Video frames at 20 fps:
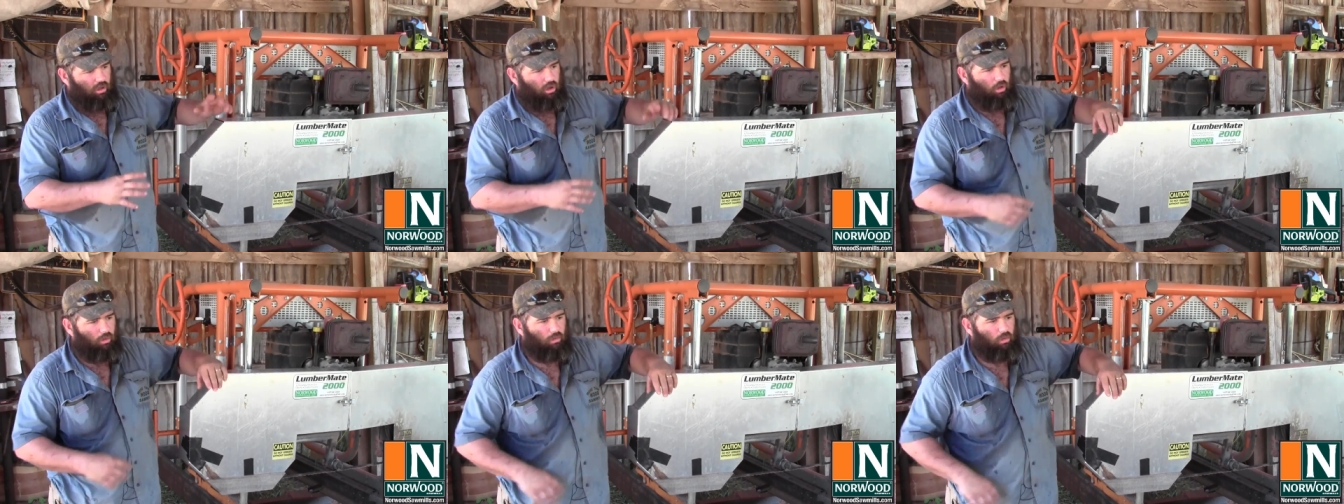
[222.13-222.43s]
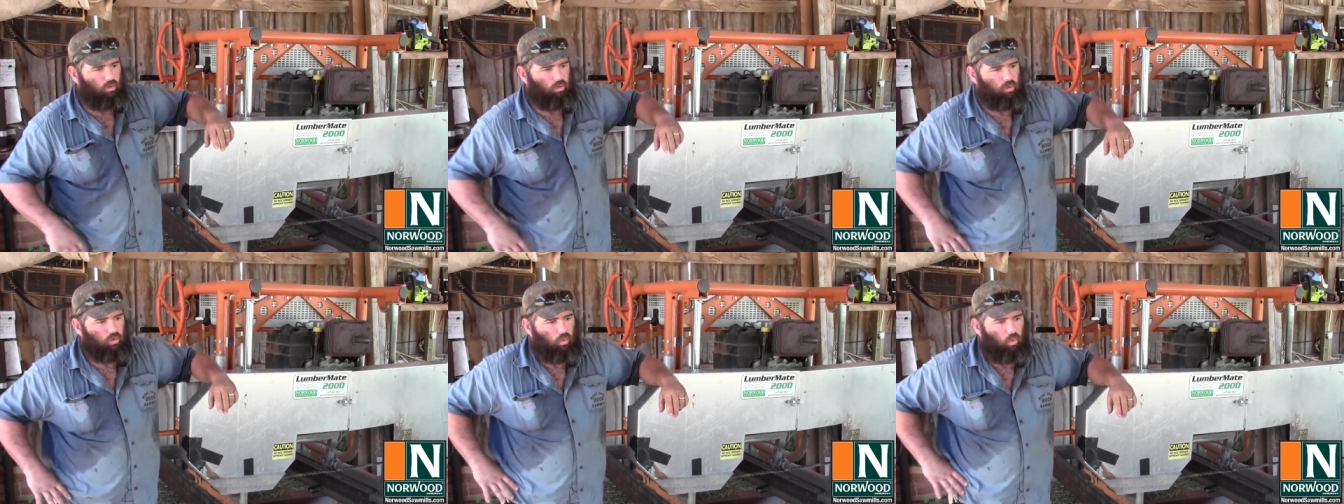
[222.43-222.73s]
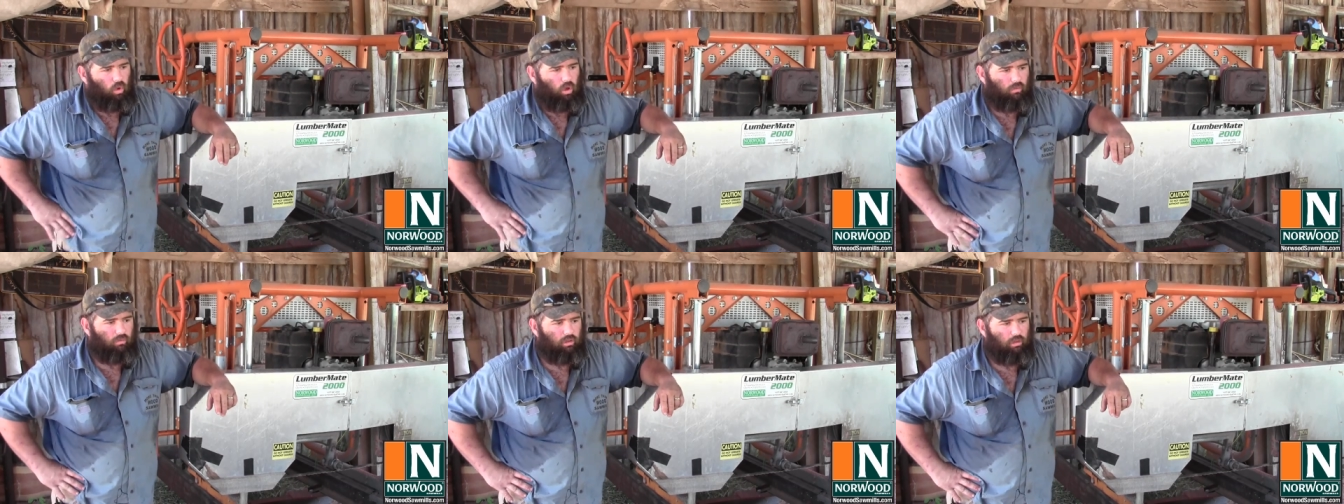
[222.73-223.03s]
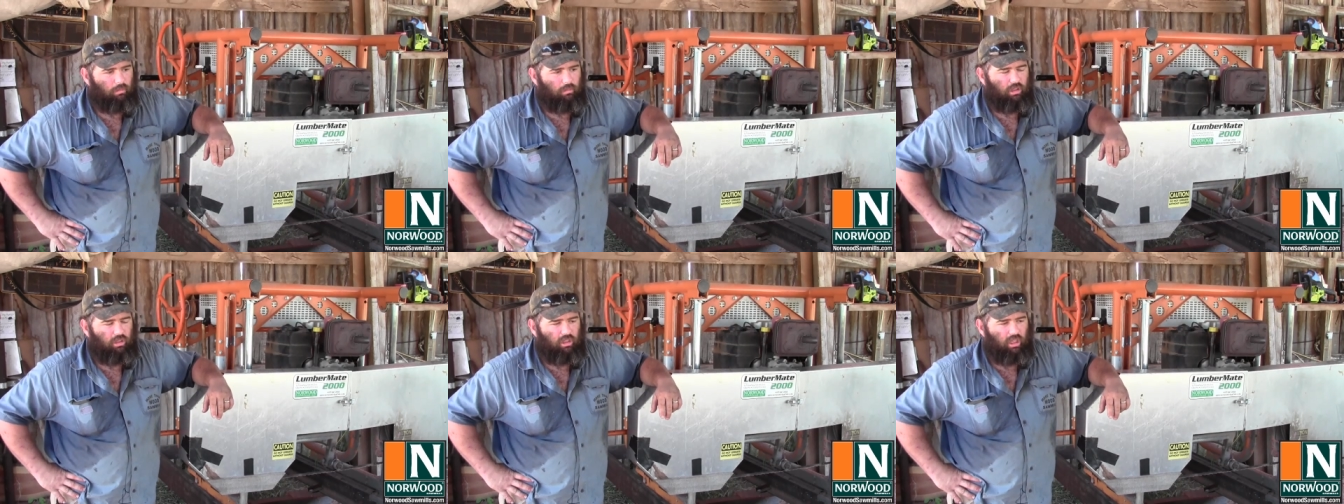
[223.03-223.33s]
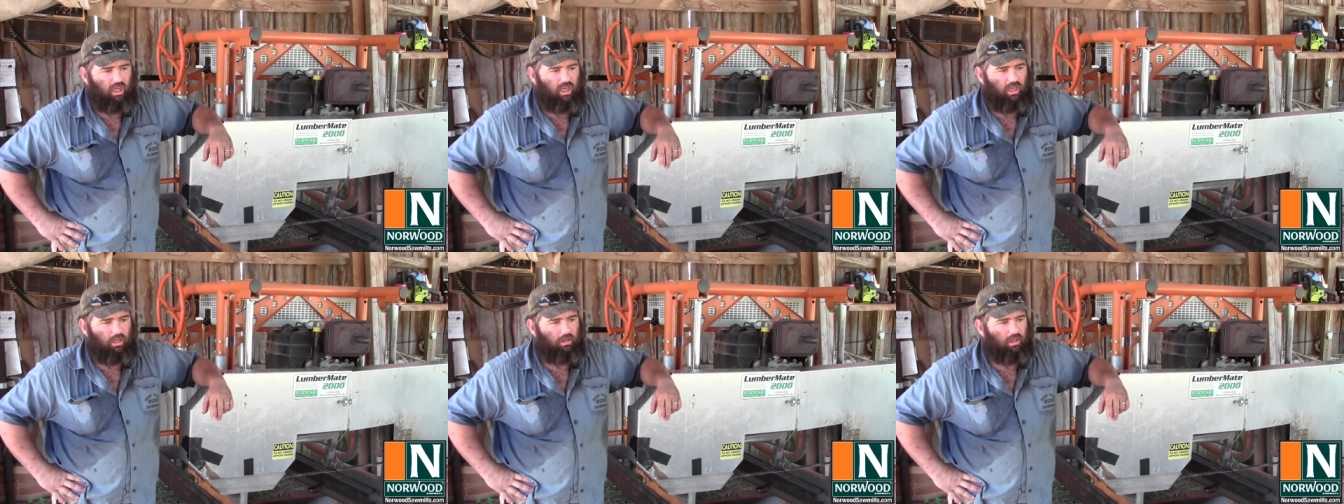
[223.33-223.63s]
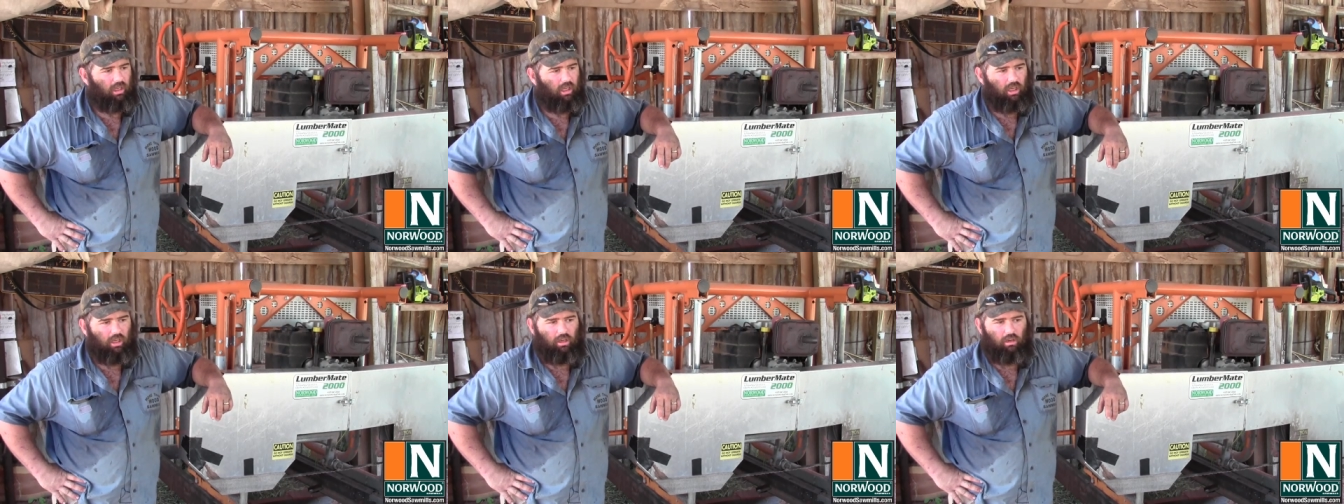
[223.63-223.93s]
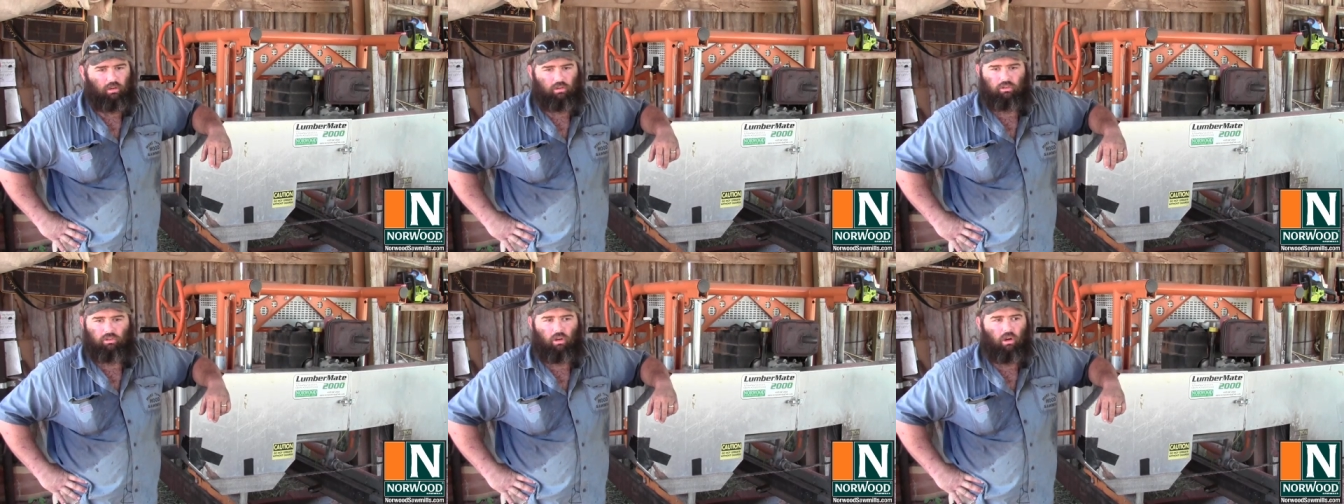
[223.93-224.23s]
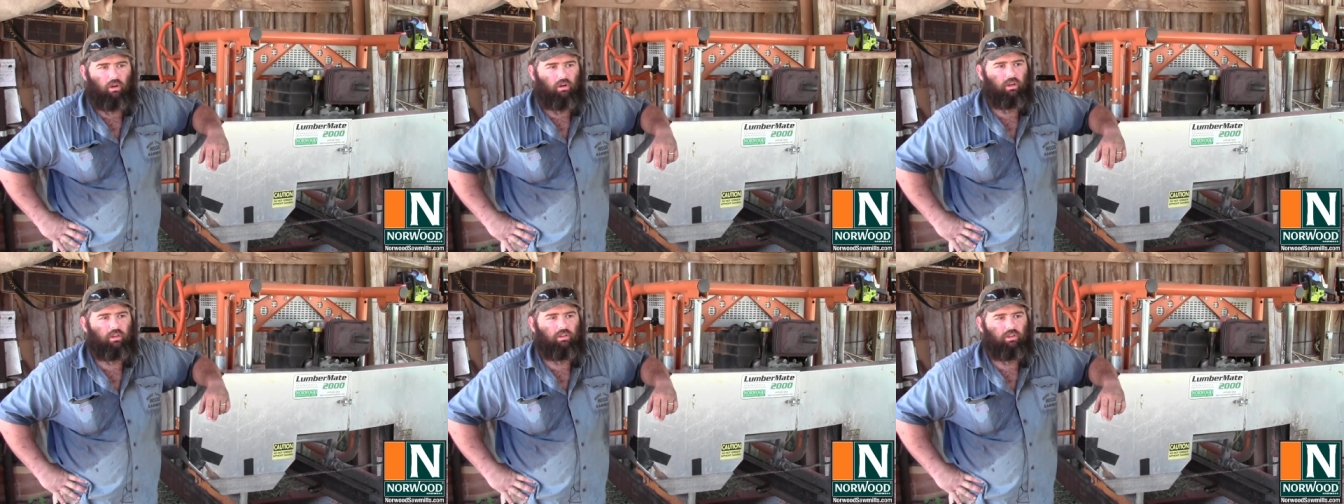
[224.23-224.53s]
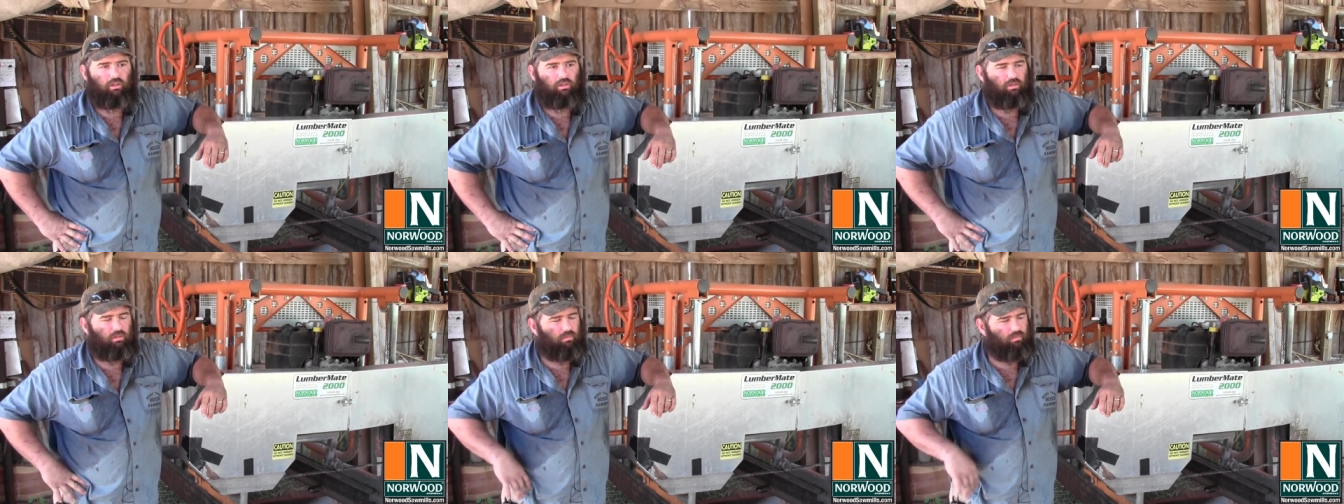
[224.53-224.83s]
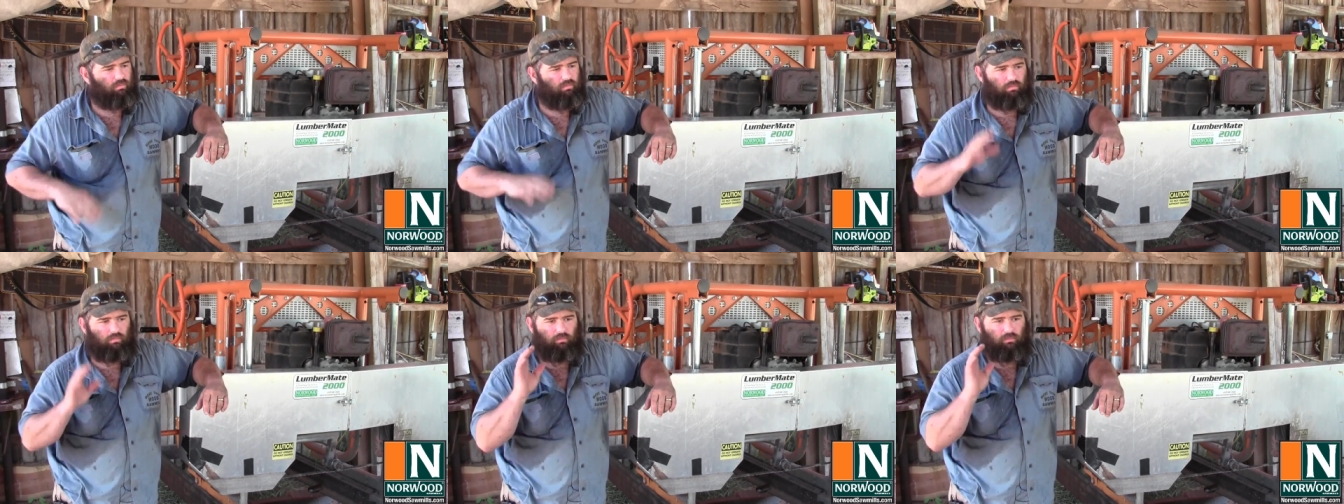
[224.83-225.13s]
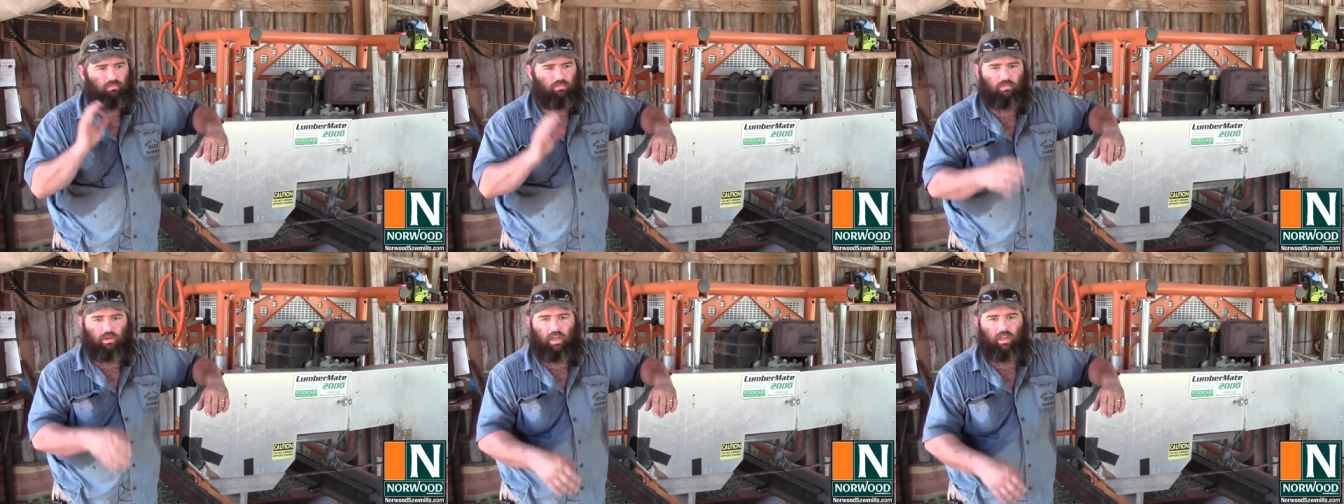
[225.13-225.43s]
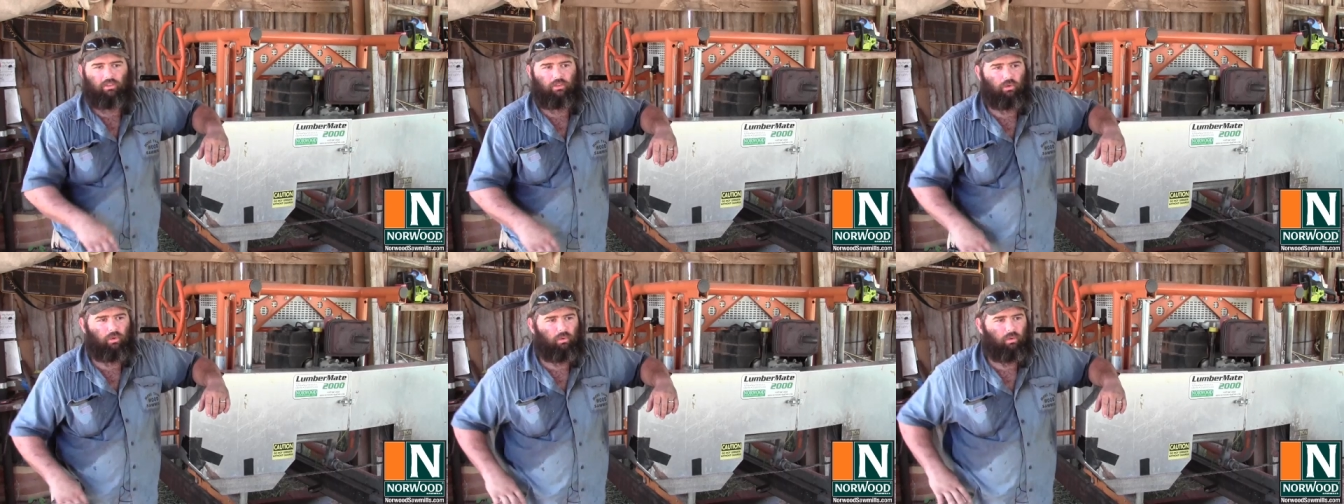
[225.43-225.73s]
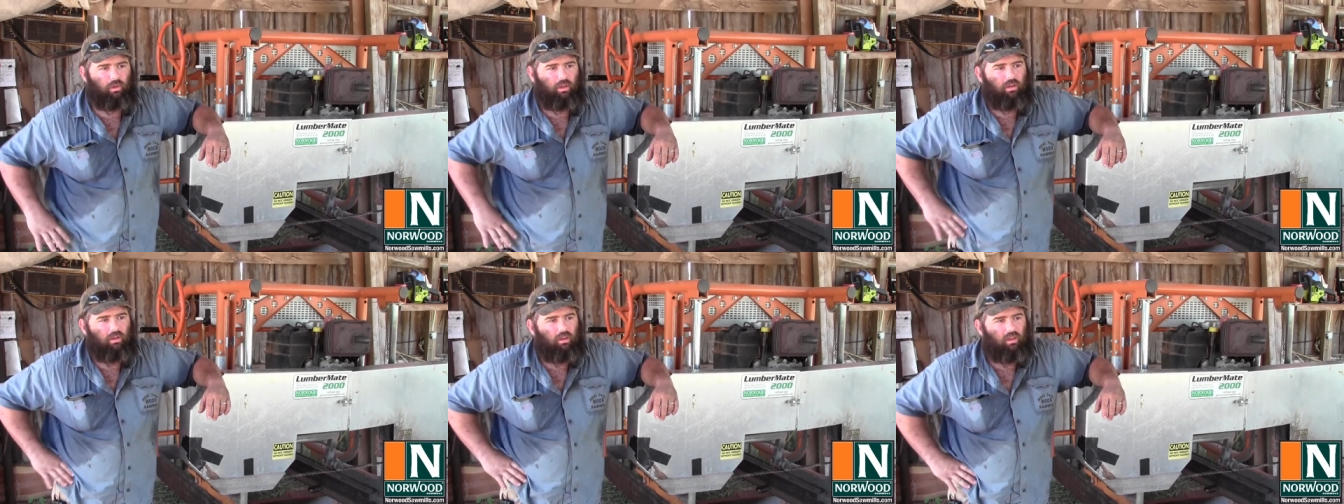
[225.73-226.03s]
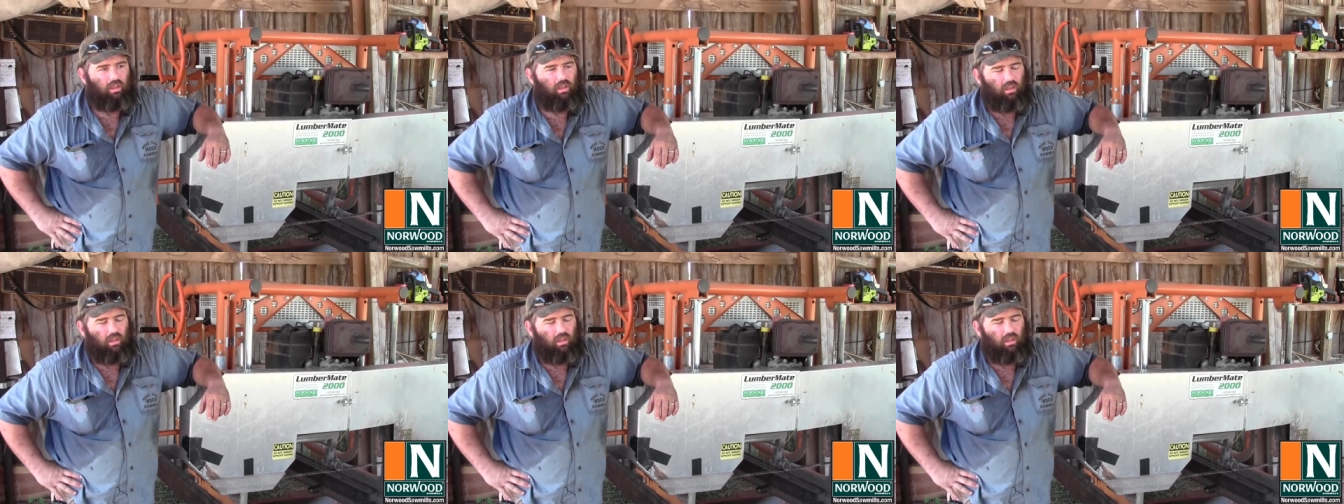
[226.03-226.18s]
almost dwarfs the machine and it'll saw it just right through it.